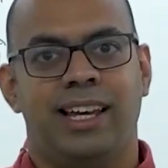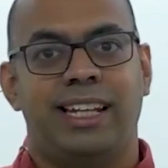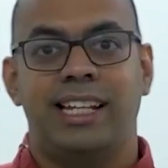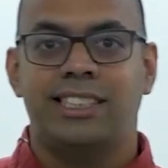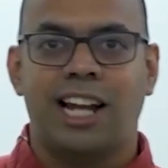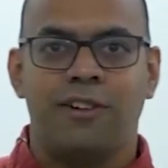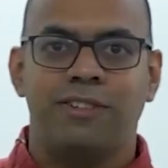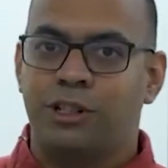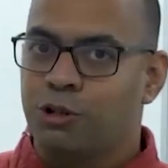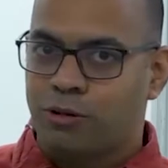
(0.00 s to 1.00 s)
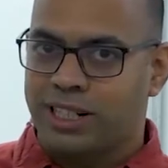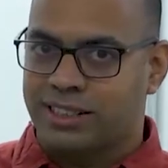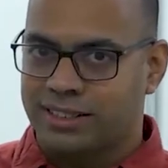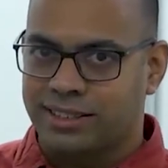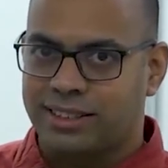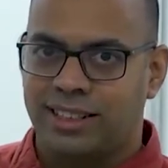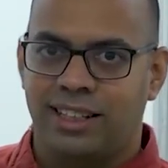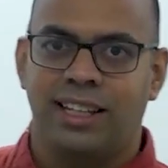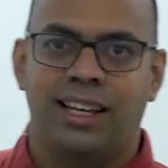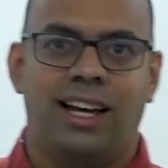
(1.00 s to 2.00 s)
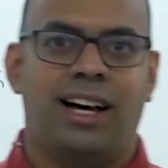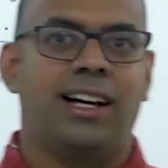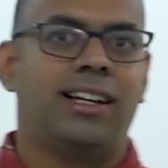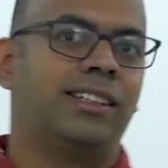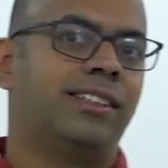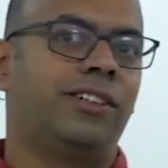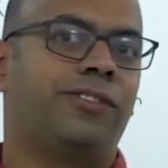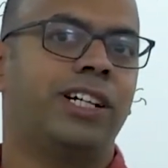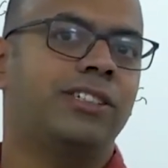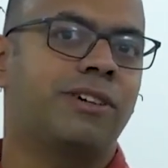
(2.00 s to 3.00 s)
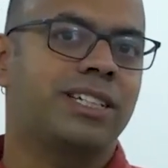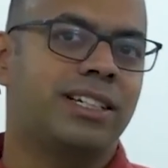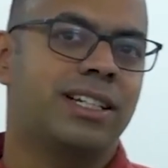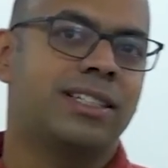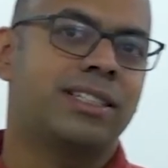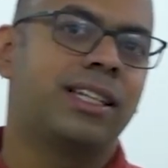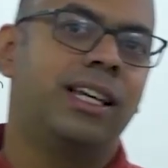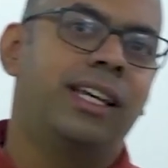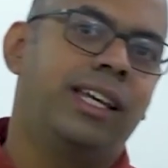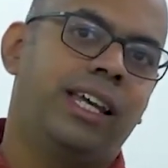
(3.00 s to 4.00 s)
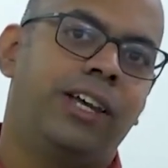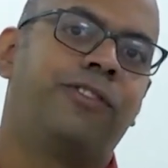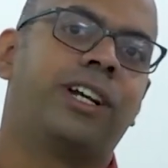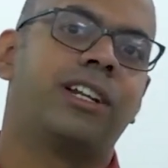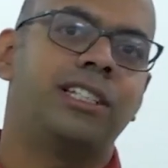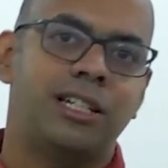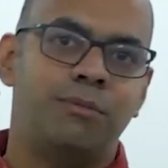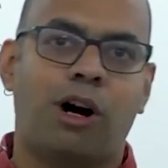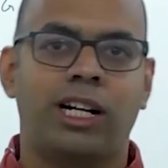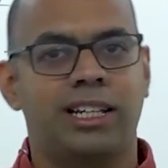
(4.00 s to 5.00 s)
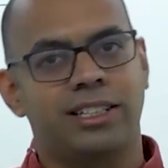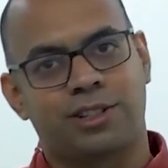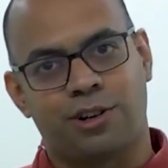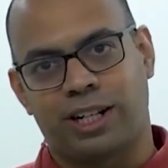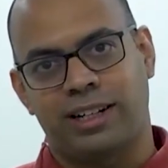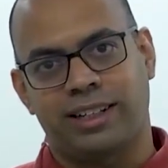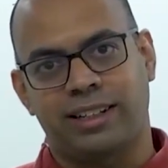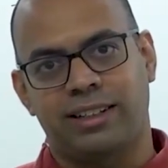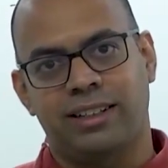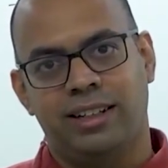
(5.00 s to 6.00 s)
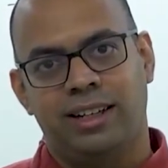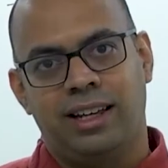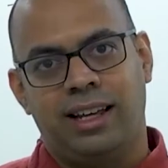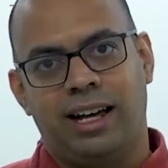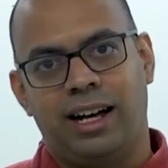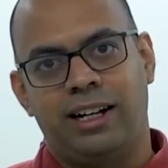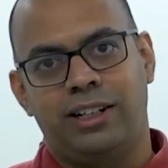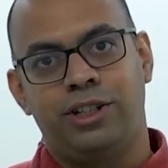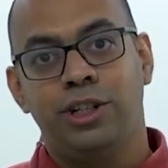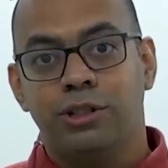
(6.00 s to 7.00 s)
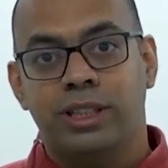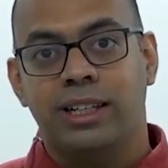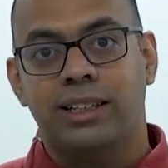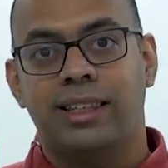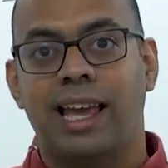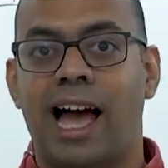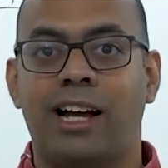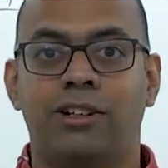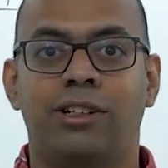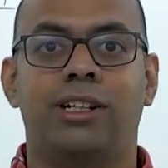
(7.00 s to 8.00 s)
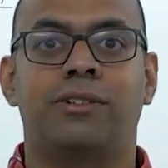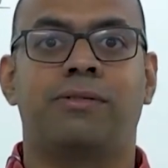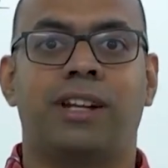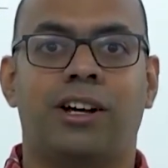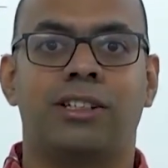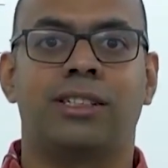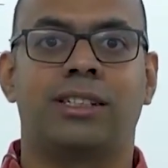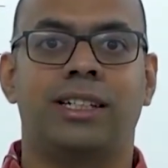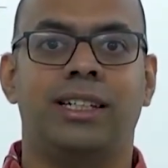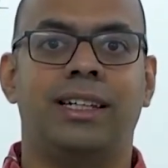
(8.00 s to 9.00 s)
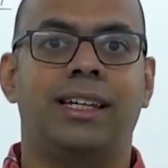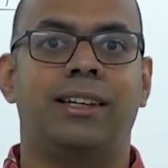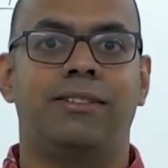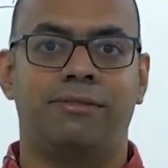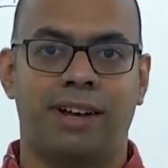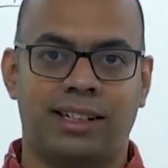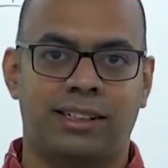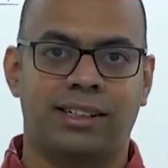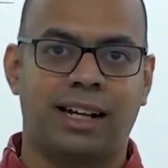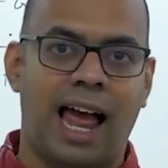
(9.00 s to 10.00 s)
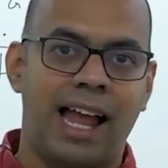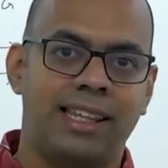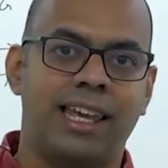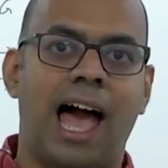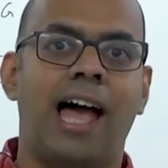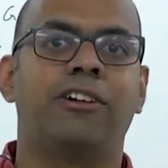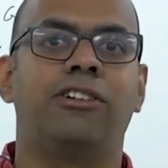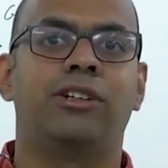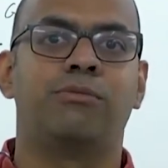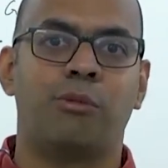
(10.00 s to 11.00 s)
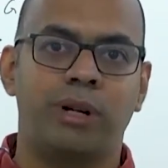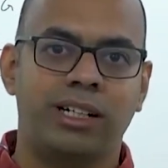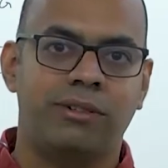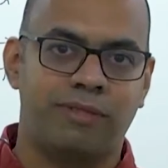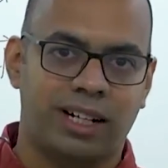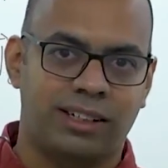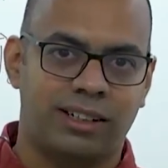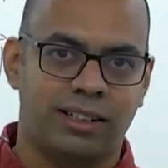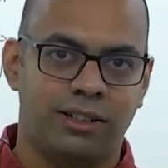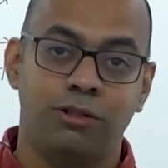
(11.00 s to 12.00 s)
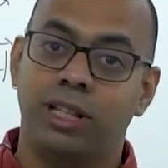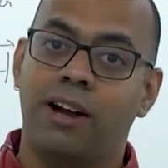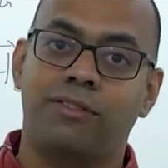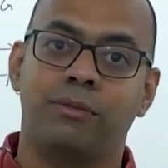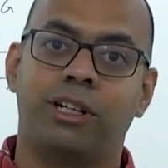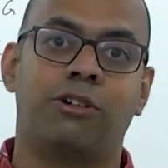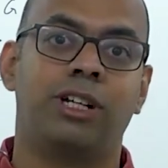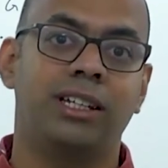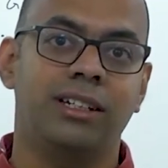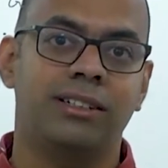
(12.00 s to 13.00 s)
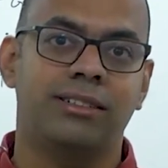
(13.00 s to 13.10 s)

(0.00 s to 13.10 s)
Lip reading: let's start with two questions. The first question is, if a rigid body is rotating, do you think the angular velocity vector and the angular momentum vector, do they have to be collinear?